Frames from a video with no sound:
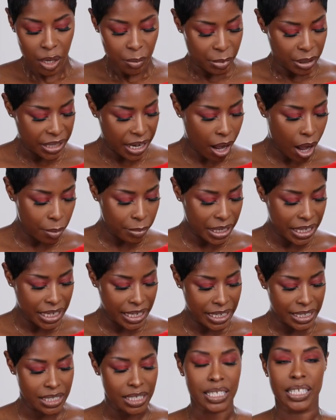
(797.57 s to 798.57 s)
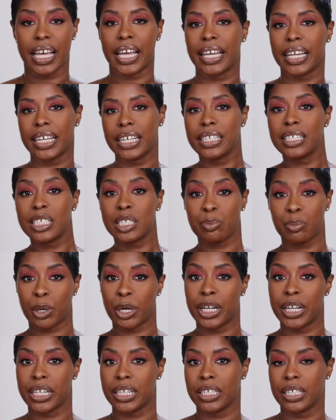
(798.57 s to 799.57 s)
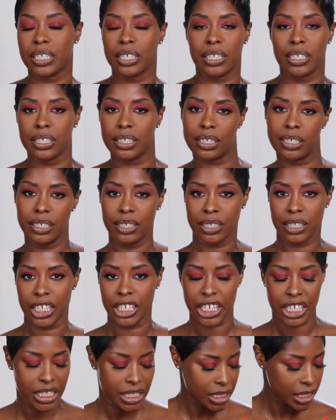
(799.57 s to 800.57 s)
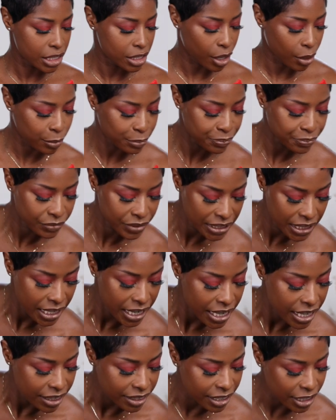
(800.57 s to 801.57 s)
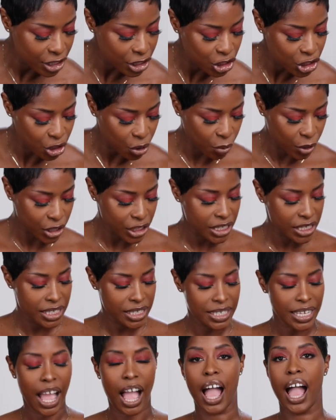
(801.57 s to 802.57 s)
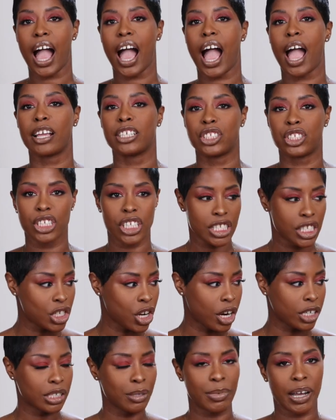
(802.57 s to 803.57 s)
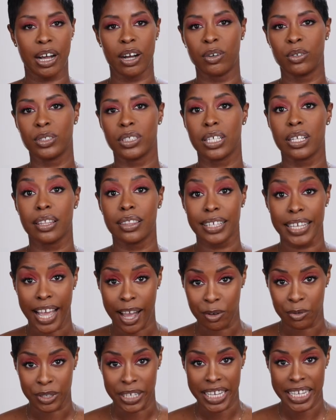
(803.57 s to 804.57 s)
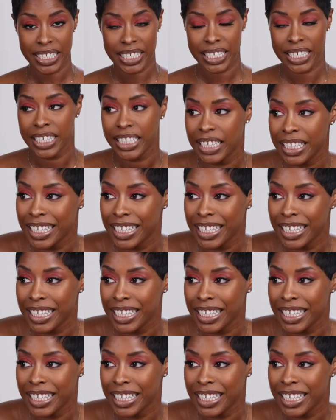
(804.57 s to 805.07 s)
But now I'm getting into like spring goodies. So these shorts I just talked about the Outnet.